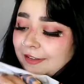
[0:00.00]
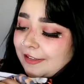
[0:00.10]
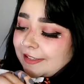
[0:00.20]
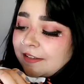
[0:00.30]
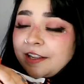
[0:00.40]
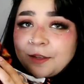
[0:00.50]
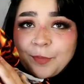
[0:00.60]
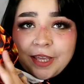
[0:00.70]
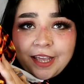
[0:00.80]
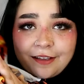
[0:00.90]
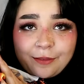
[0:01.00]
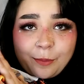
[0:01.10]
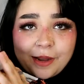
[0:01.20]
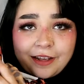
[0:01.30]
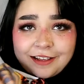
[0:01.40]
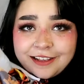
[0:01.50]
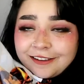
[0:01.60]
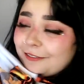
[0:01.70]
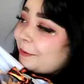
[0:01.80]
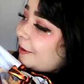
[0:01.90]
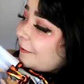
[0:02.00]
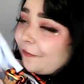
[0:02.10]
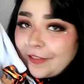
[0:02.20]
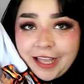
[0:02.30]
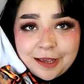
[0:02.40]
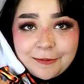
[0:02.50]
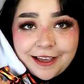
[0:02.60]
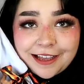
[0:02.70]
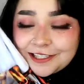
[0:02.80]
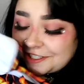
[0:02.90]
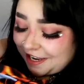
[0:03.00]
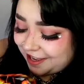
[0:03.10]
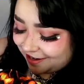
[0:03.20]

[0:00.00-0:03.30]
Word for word: you a little sneak peek, a little bit of, a little bit of flame action.